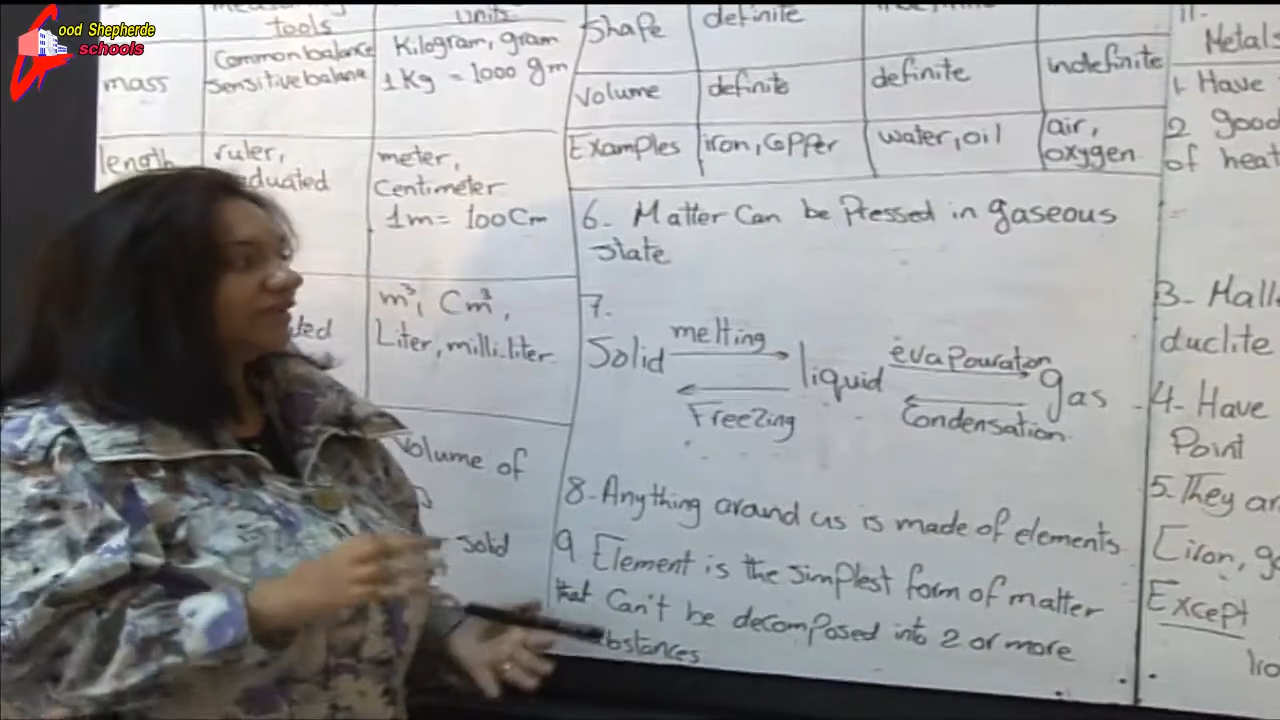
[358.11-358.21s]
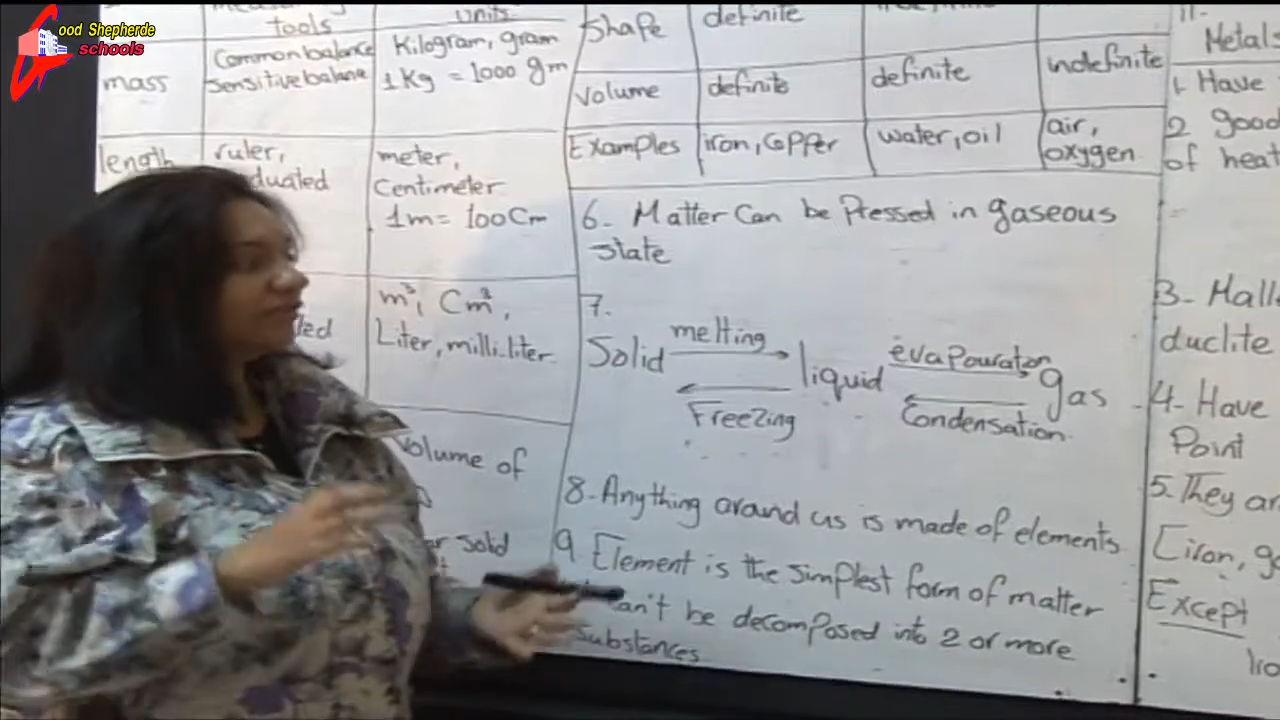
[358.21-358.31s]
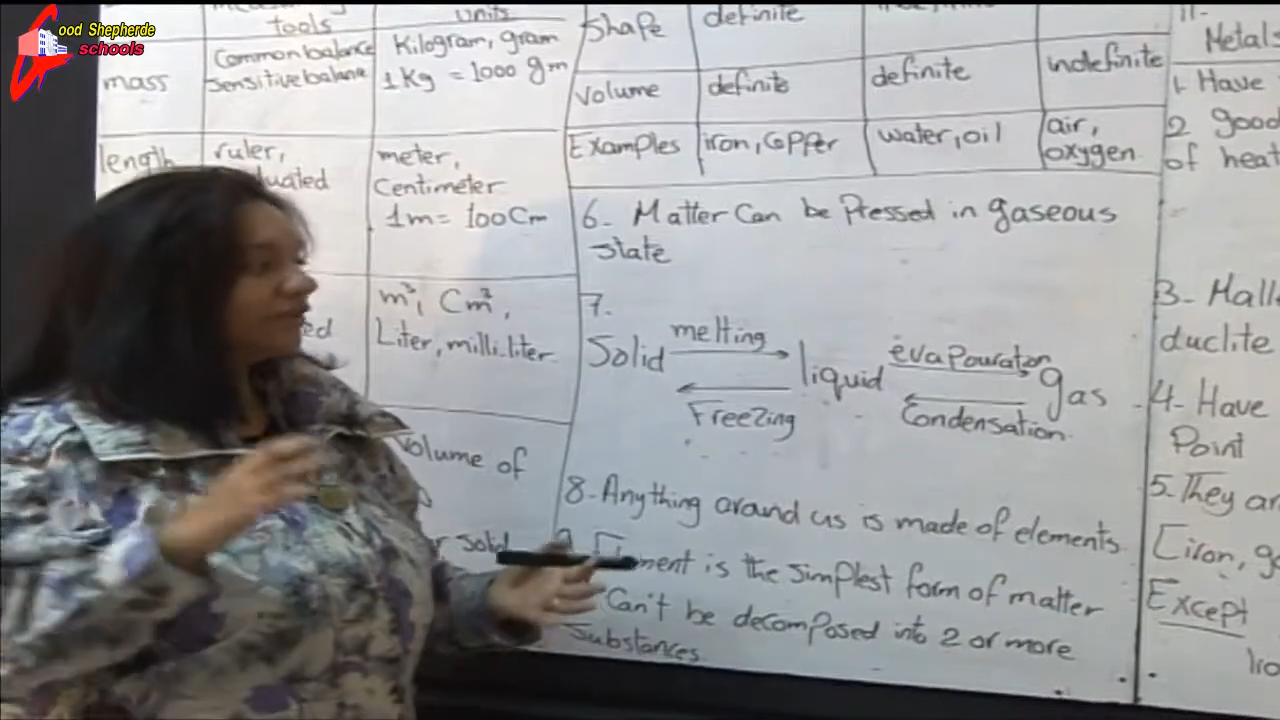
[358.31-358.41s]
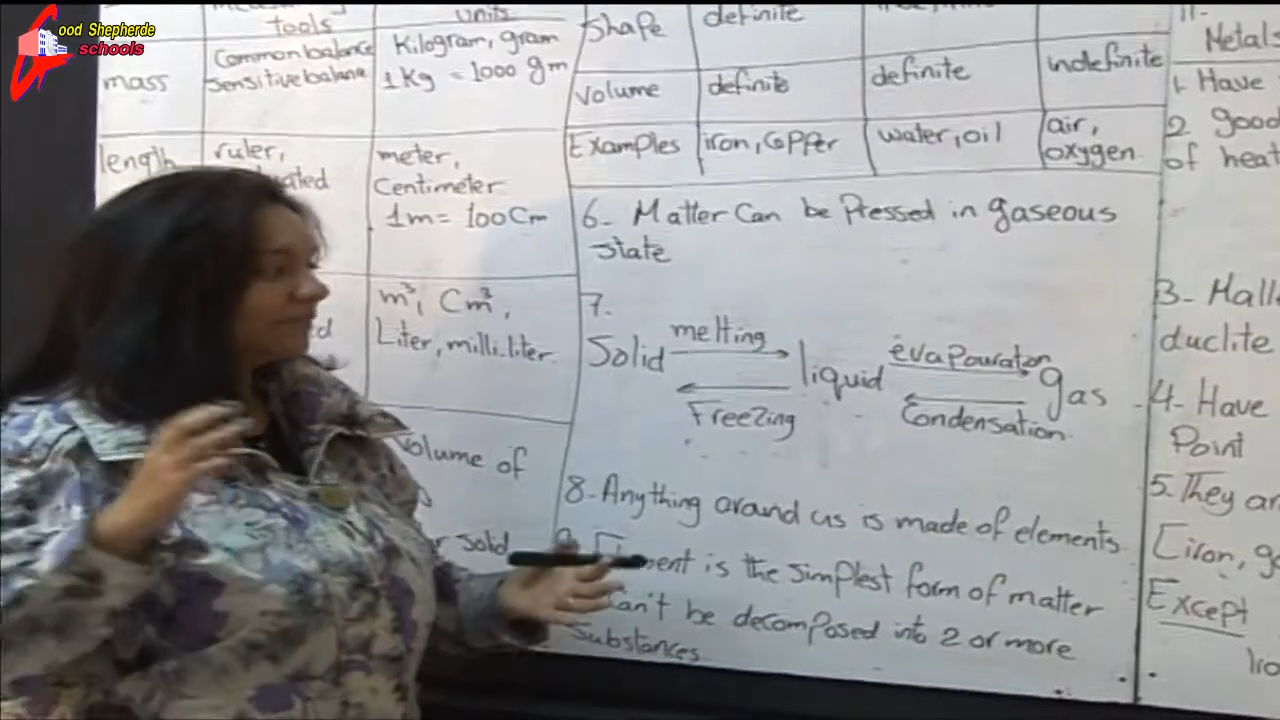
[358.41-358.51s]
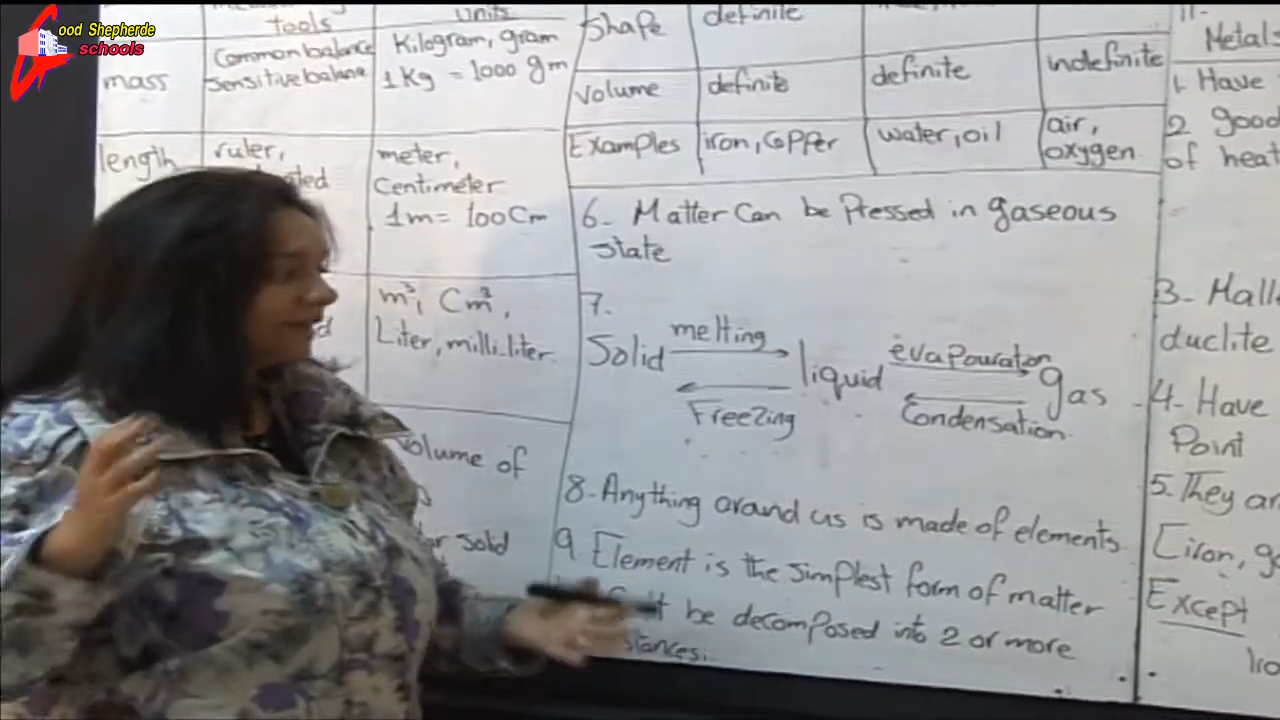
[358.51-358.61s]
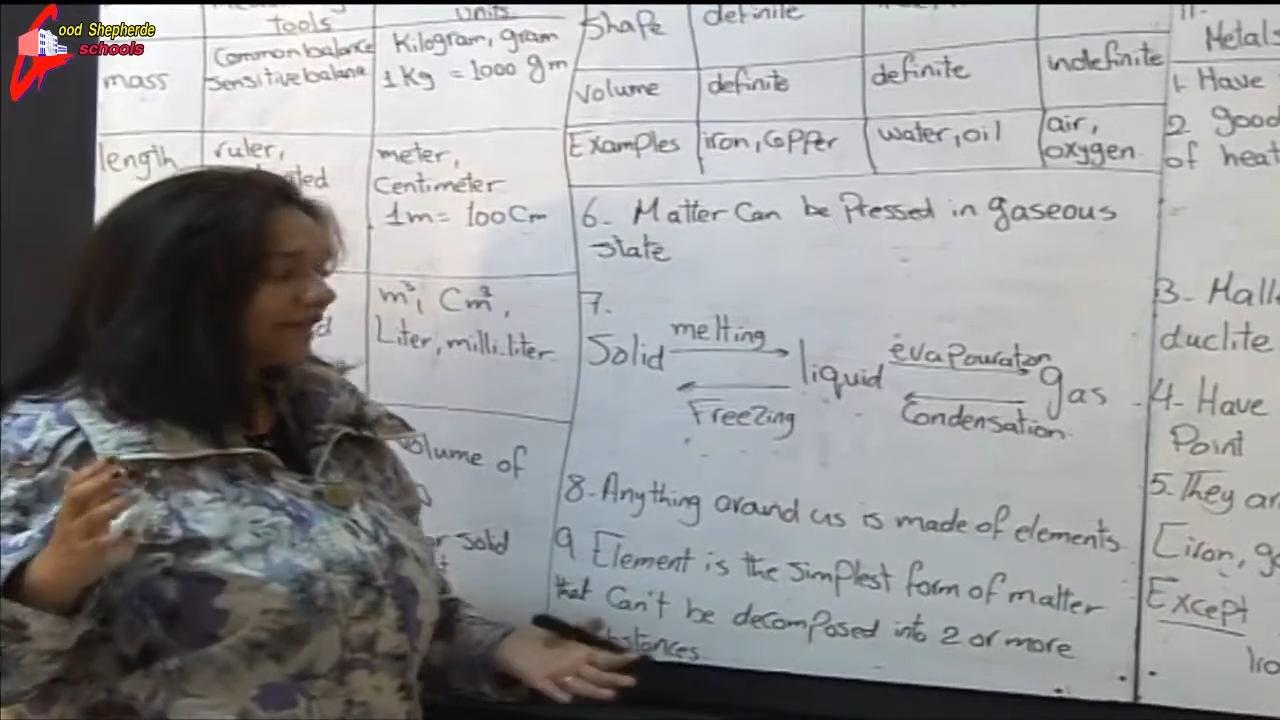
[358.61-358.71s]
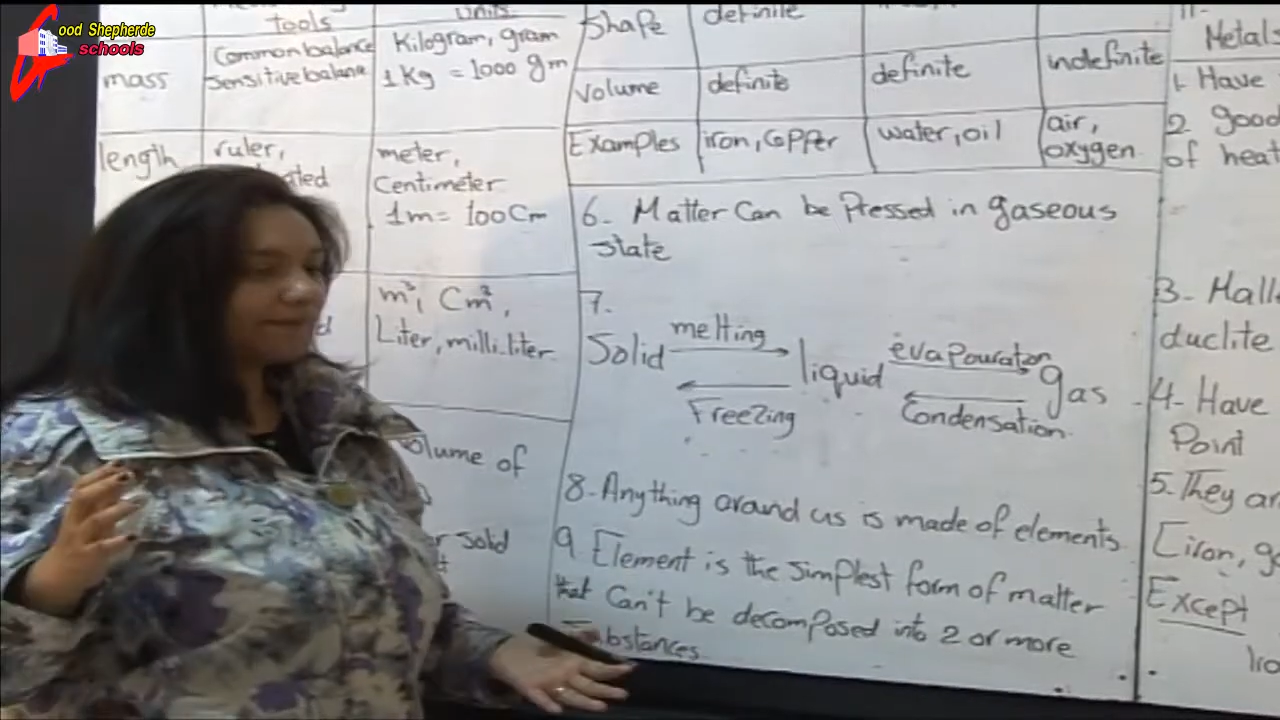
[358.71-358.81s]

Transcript: a very big